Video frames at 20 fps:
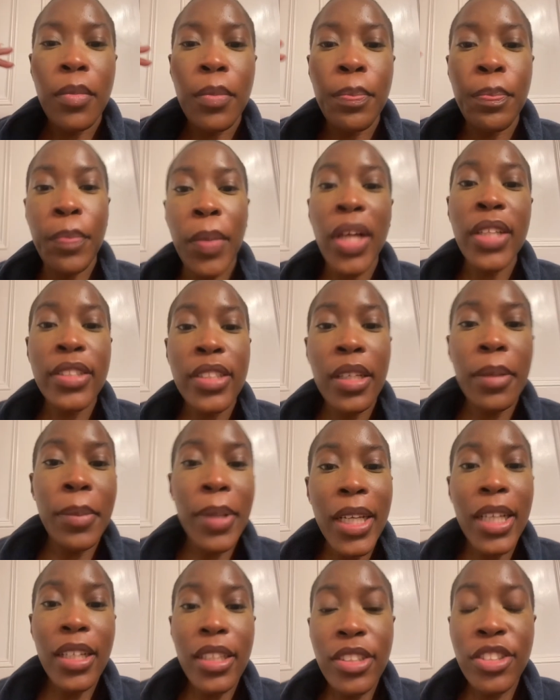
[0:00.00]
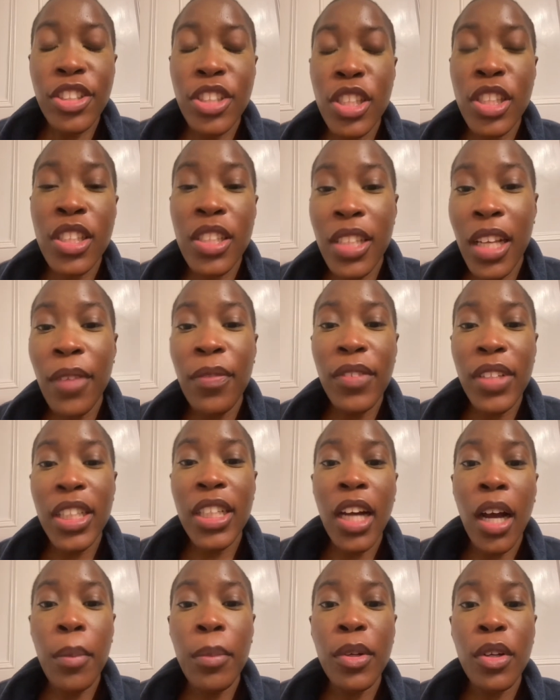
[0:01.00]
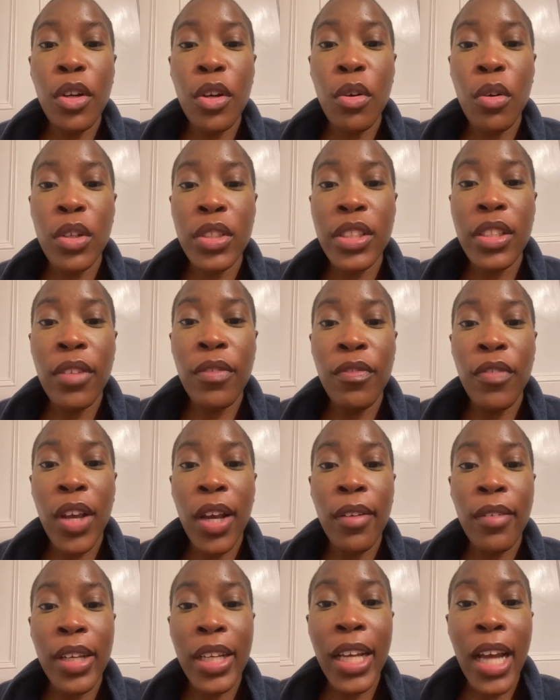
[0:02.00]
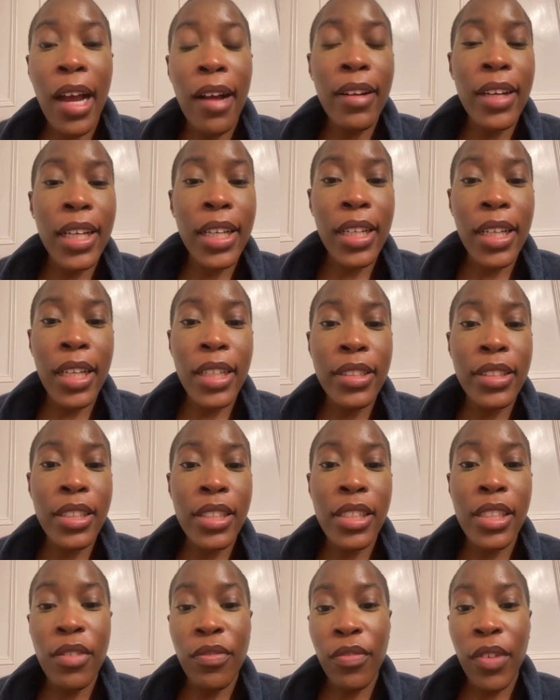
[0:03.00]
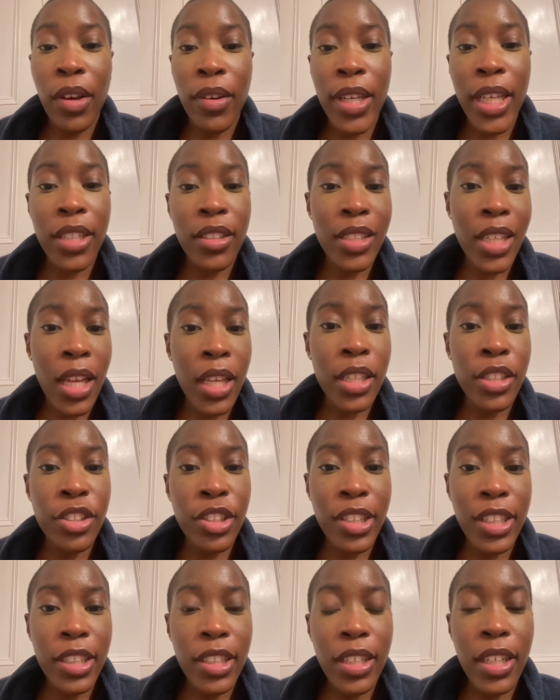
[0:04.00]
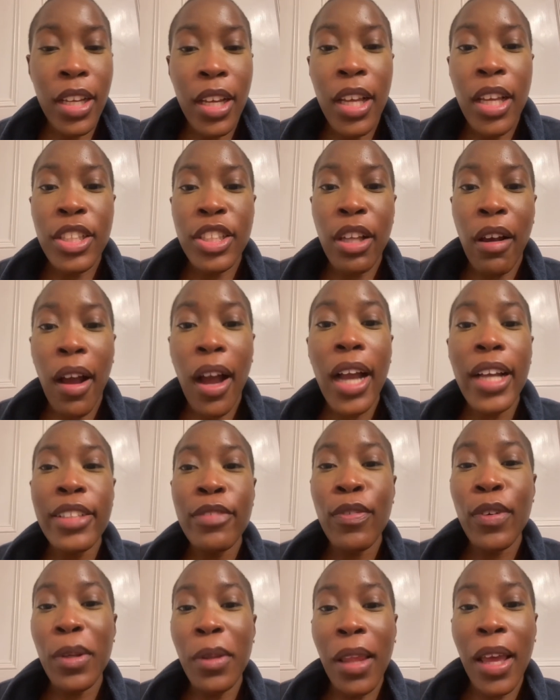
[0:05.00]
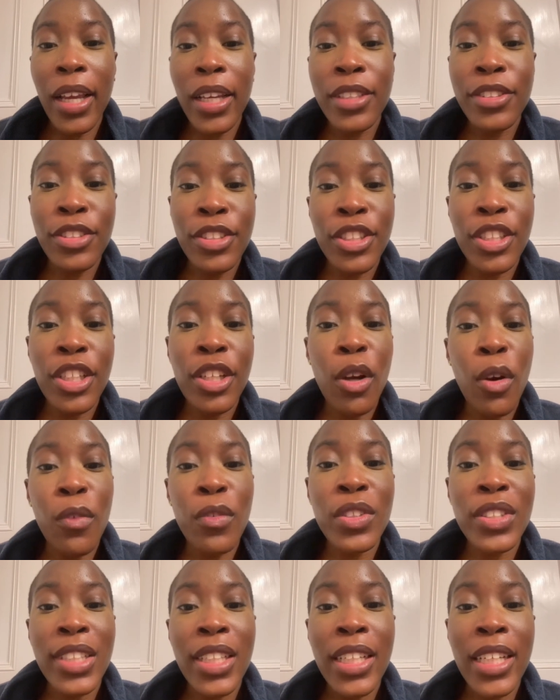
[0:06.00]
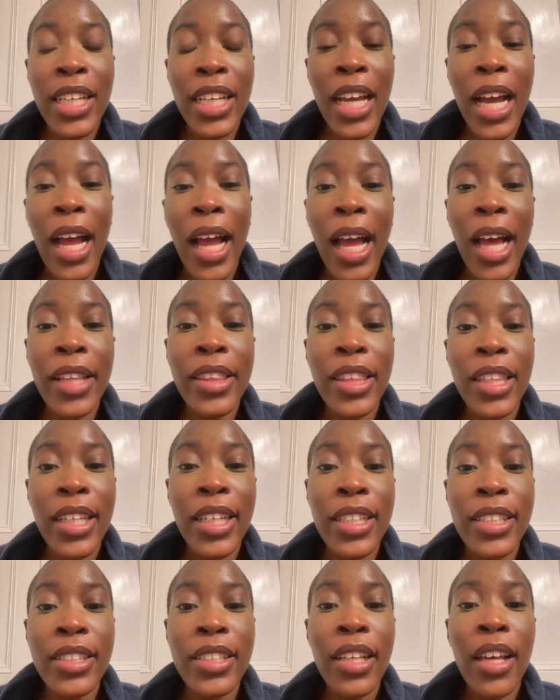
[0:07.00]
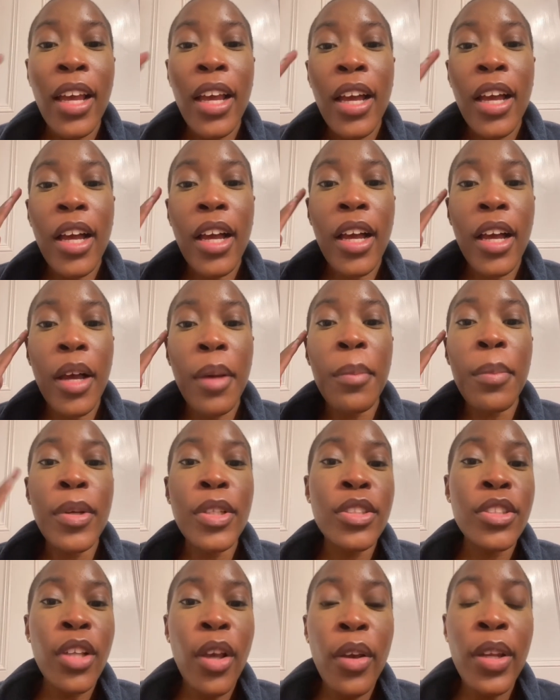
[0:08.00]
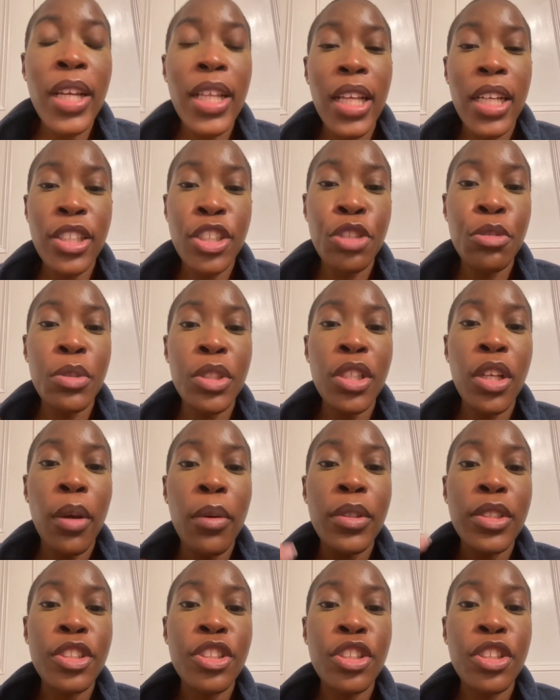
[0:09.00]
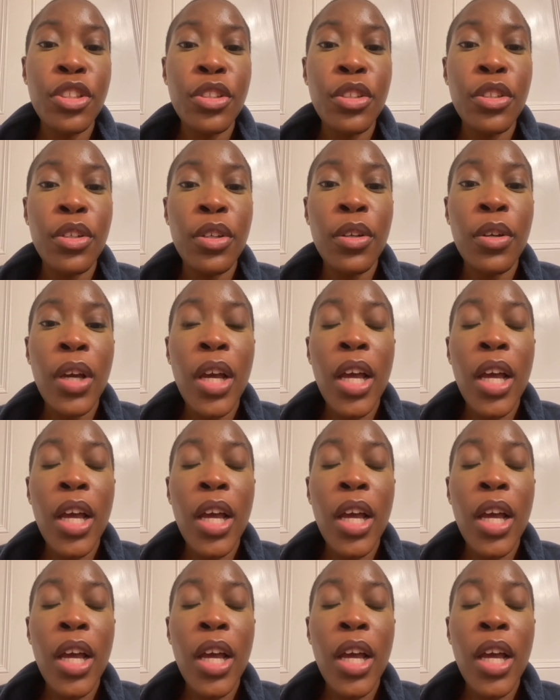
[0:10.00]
But to me, she's definitely coming across very calculated and very intelligent. So I feel like she obviously had this persona that she was going to